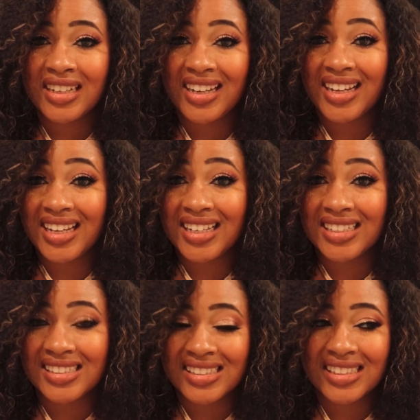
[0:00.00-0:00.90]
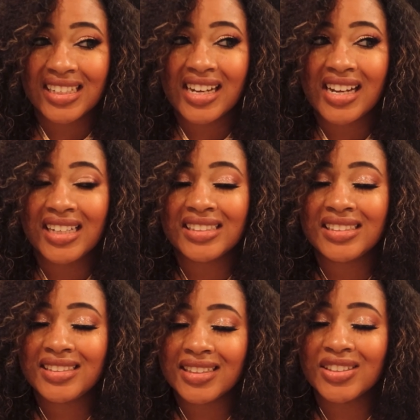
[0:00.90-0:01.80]
and it's
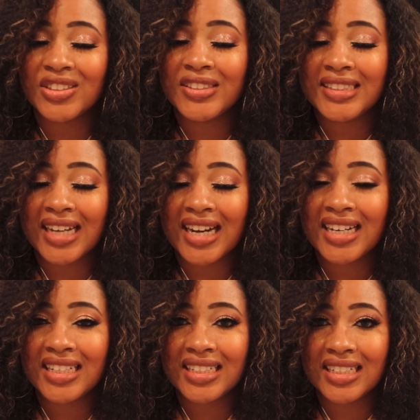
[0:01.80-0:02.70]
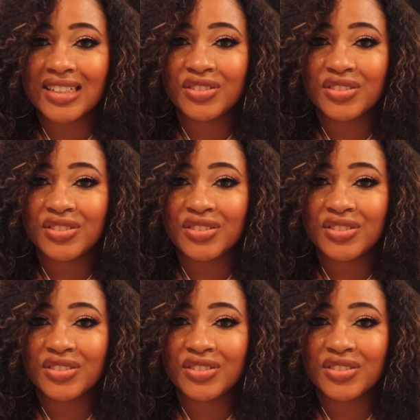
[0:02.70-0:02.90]
still not enough